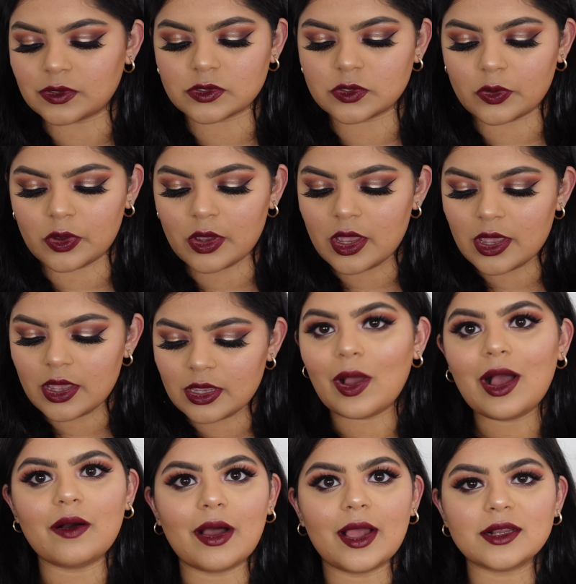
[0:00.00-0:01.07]
So
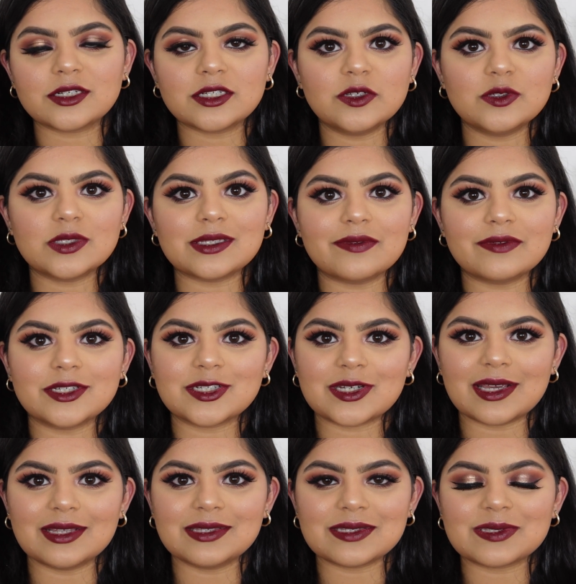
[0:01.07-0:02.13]
wow, I actually used 7
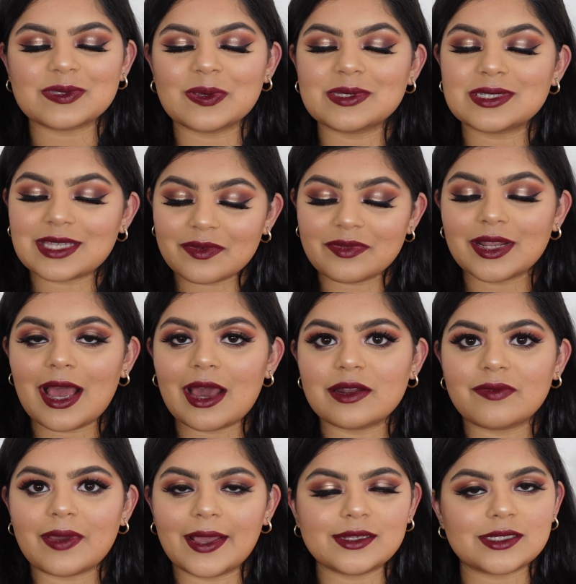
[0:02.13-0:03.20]
shades. So 7 out
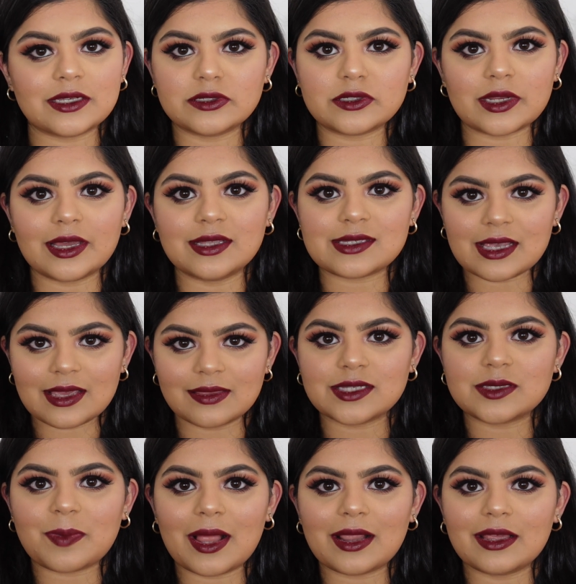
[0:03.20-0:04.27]
of 18 shades in
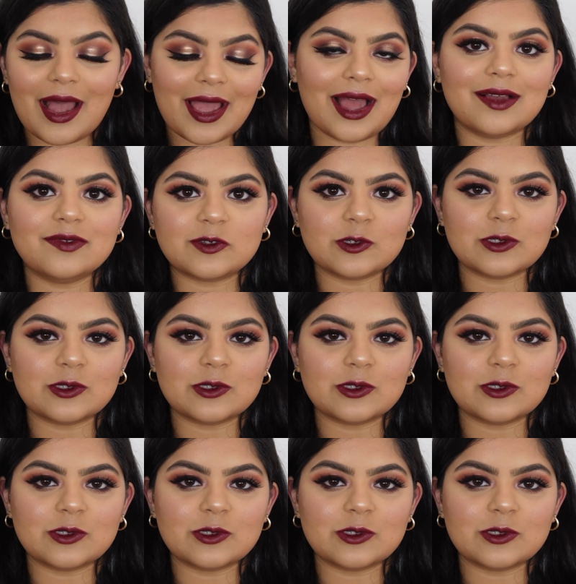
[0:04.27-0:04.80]
this palette I have